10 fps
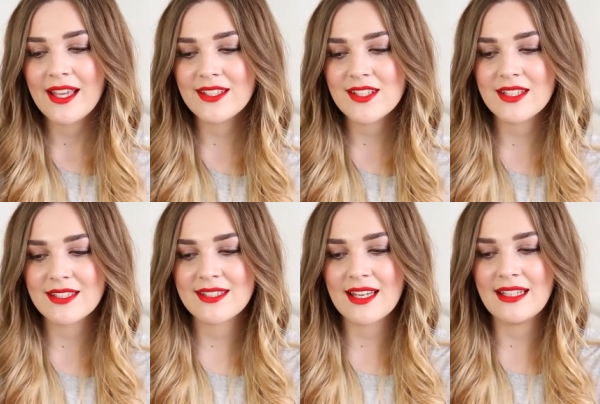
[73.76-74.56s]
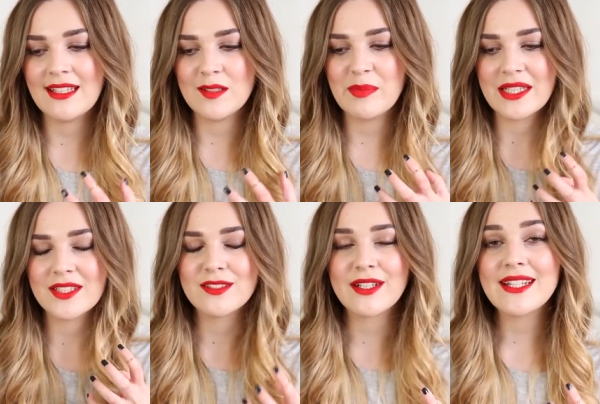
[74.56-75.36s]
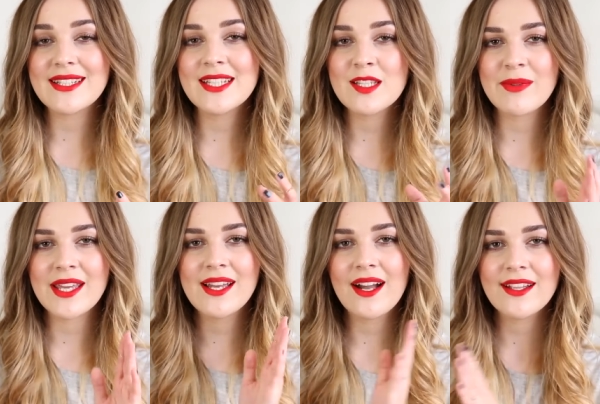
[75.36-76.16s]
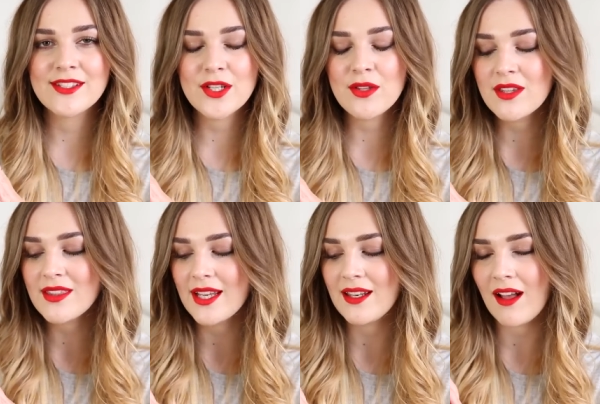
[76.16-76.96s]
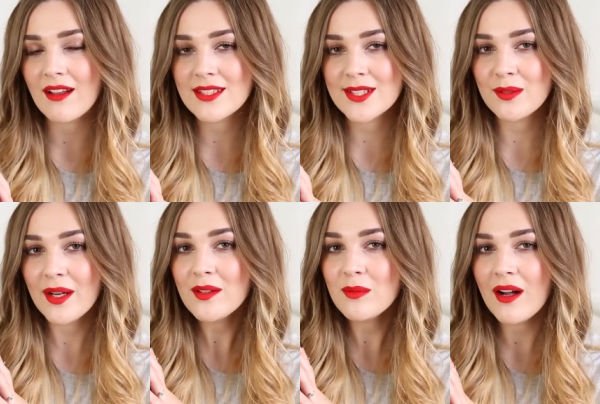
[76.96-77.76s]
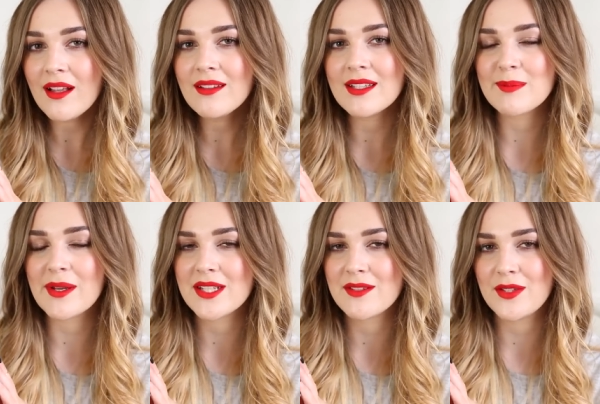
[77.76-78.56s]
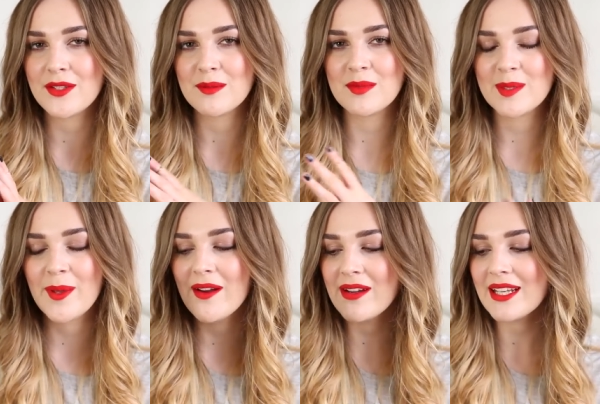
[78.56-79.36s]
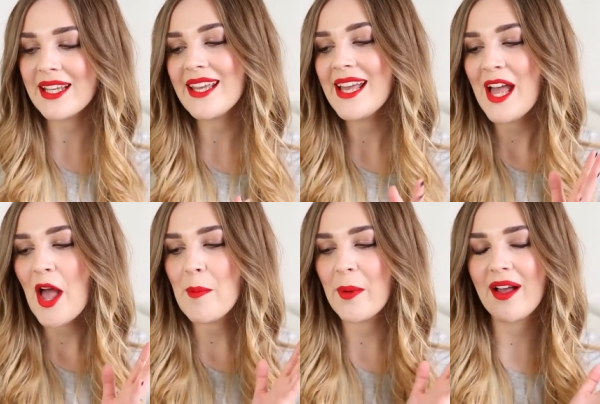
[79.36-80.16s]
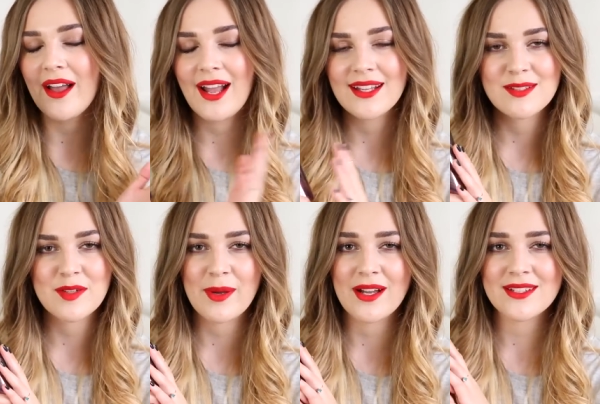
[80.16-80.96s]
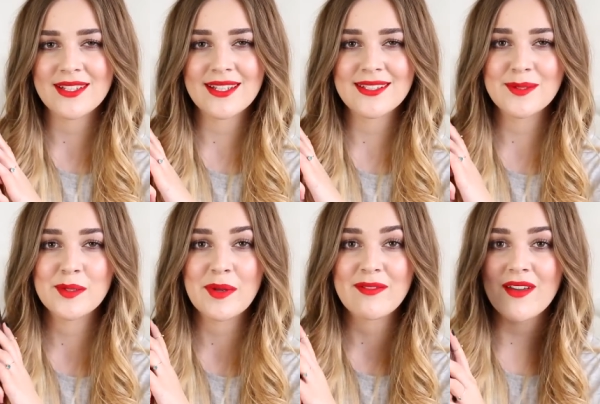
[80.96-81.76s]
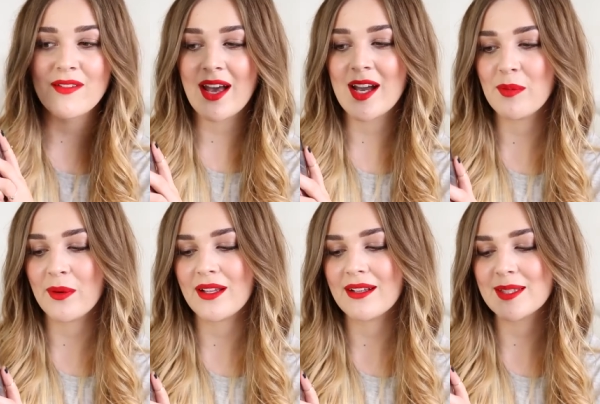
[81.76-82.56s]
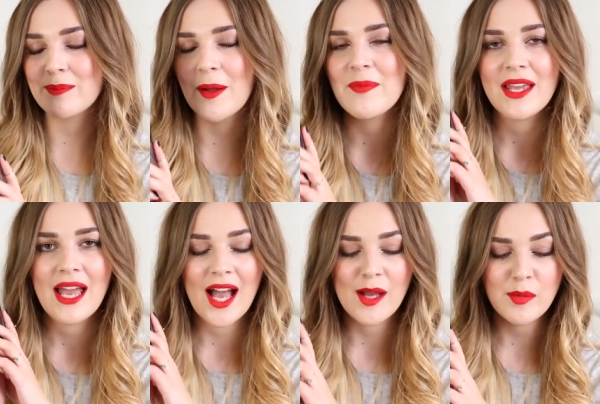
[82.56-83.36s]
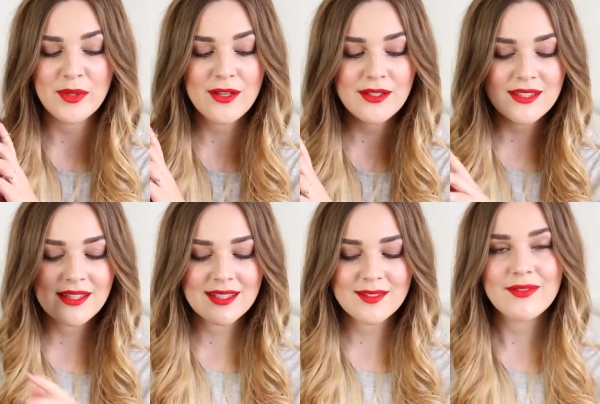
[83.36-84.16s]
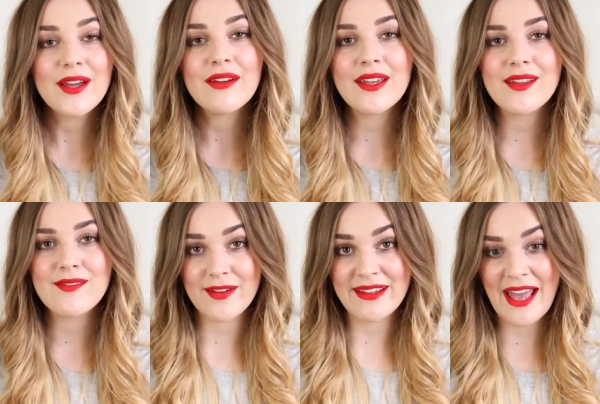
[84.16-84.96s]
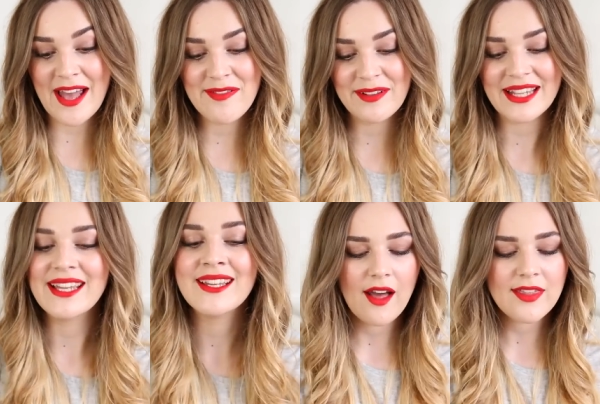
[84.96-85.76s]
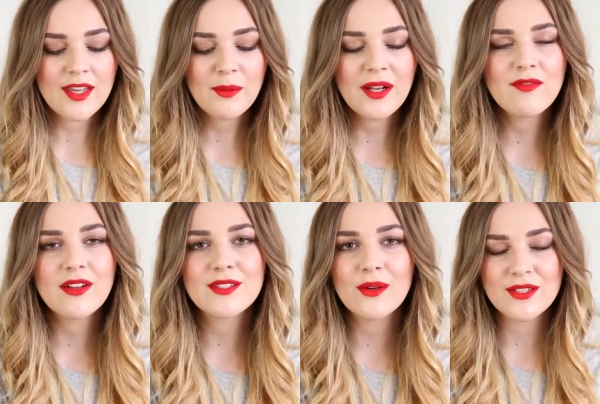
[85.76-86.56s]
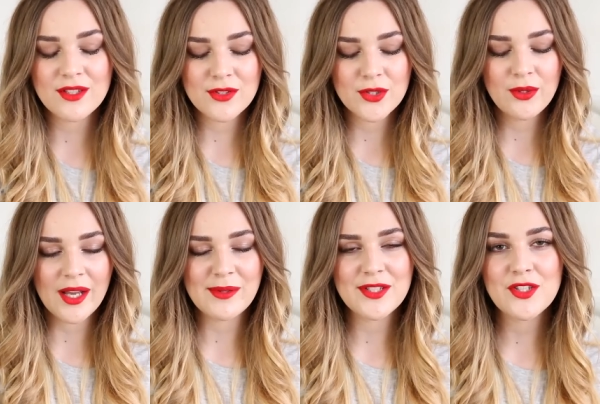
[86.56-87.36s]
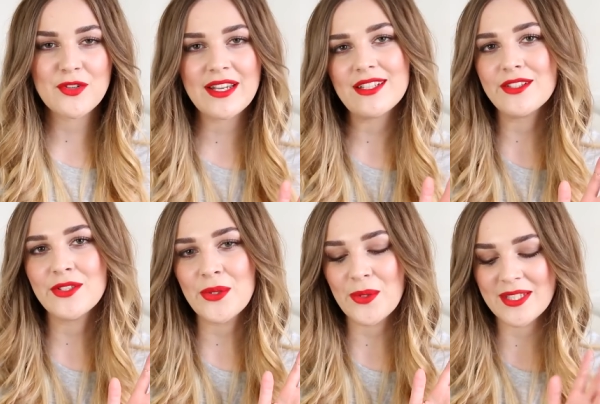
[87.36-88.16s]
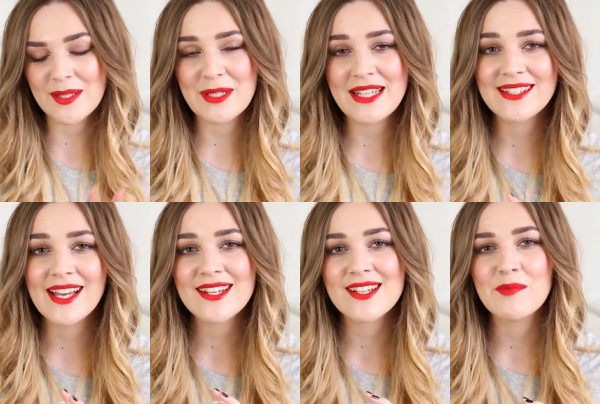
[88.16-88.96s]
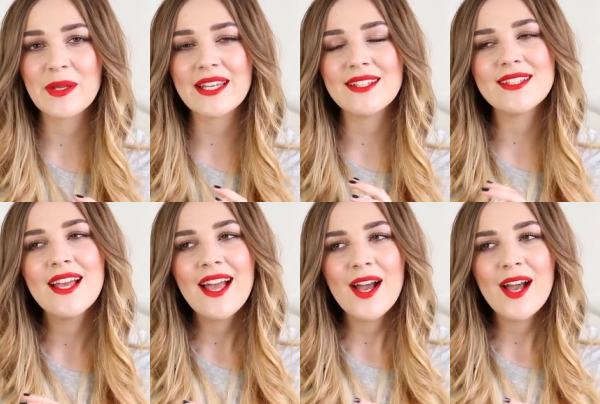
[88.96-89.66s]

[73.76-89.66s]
is just a little bit crazy to me. I do think they last quite a while, especially if you use them sparingly, but I had to repurchase it because it's one of my favourite hair products, but I will be using this very, very carefully. I think when I first got into the store, I went straight to the Diptyque section because